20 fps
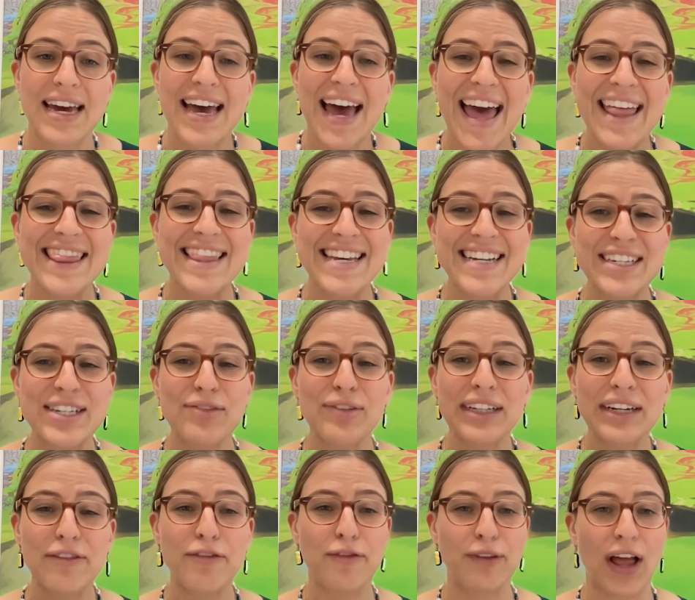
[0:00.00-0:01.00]
And this
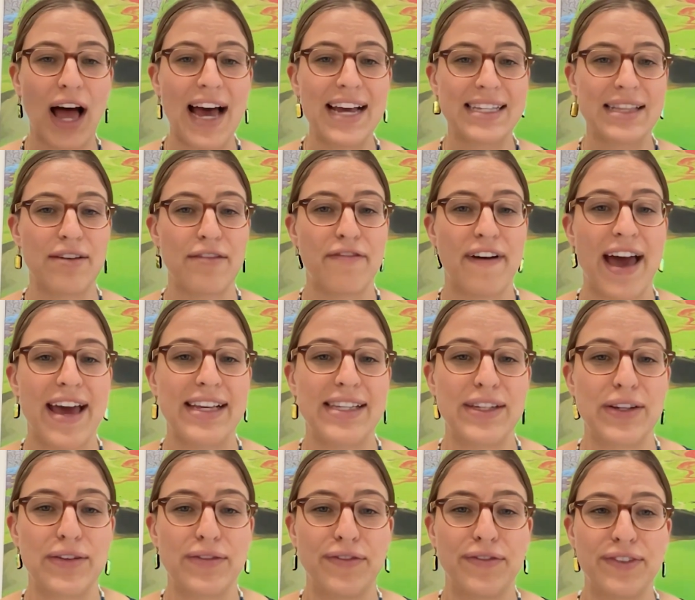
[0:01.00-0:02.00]
really flies in the face
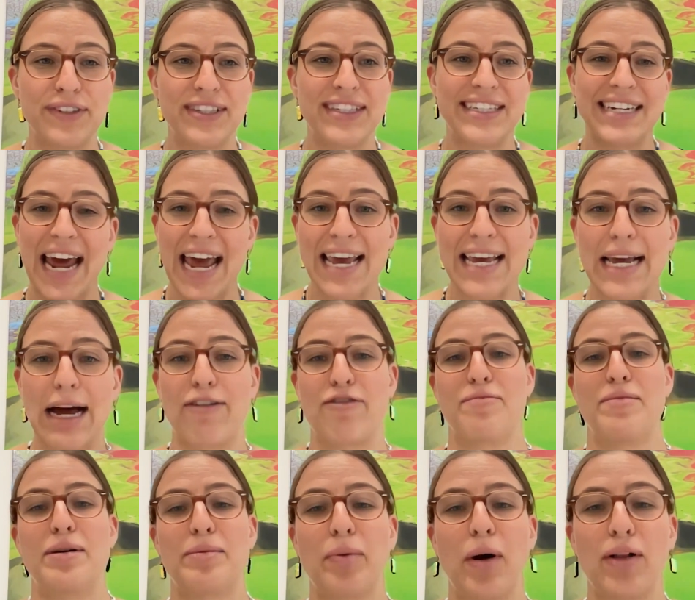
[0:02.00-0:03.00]
of state
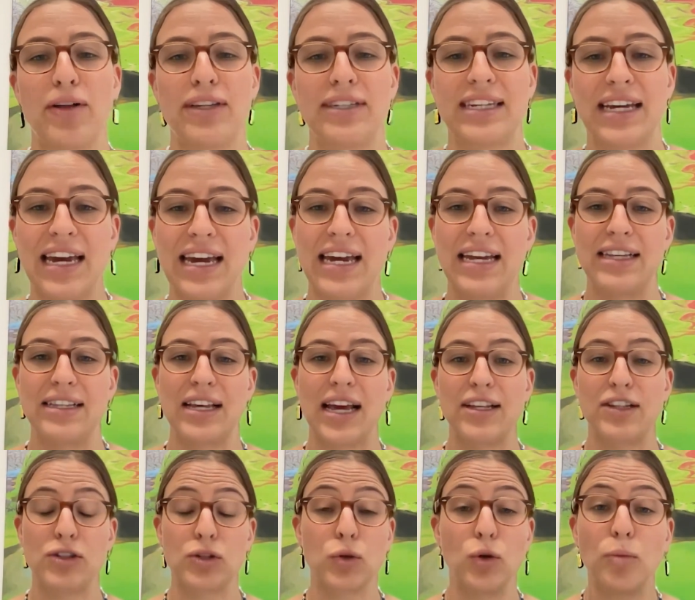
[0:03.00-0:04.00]
government policy
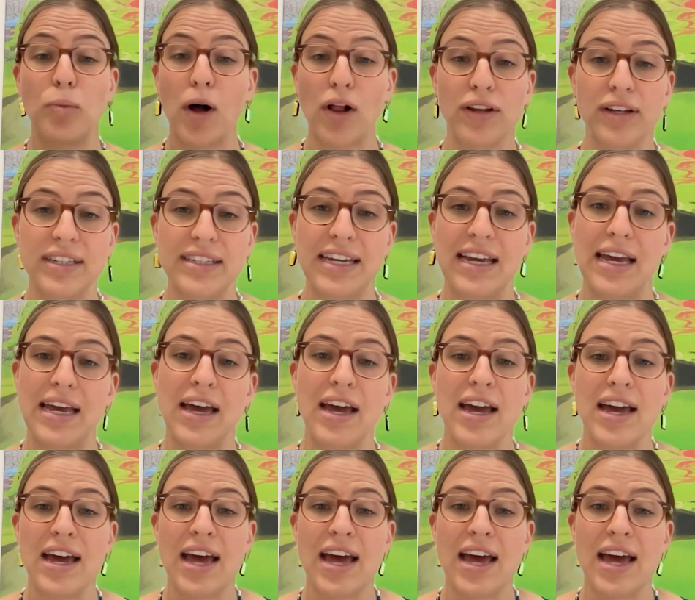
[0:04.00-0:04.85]
and school policy